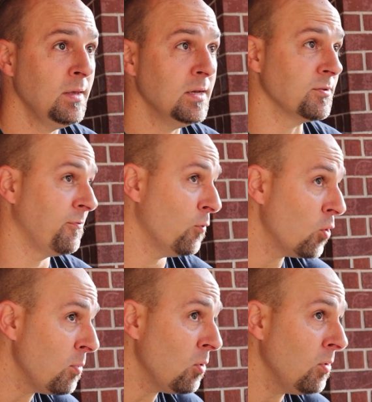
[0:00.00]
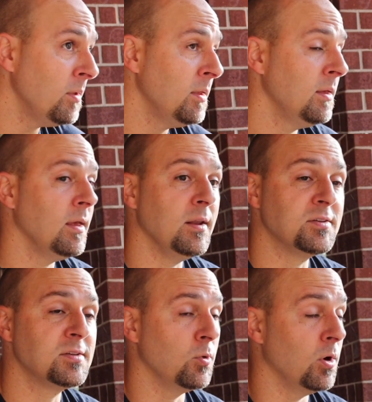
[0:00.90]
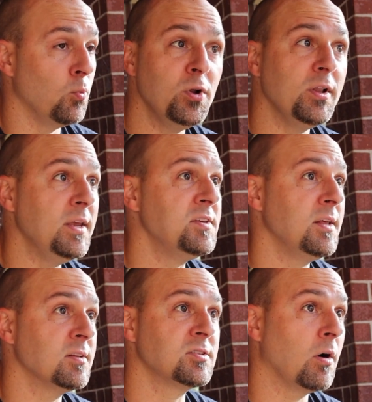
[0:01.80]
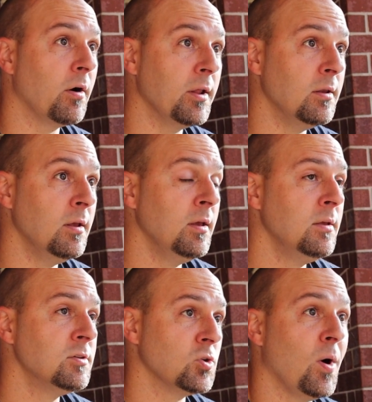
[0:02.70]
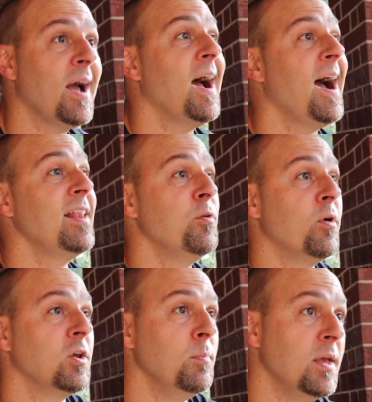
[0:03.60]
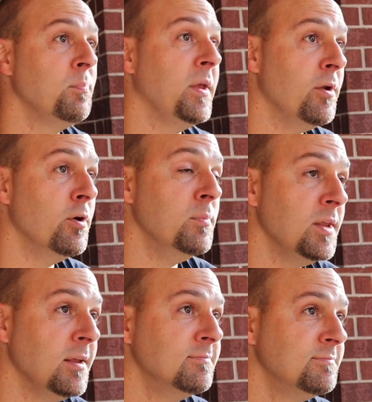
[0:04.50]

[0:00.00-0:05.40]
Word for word: It's affordable and it's uh, really easy to get started, so I highly recommend Peter MD.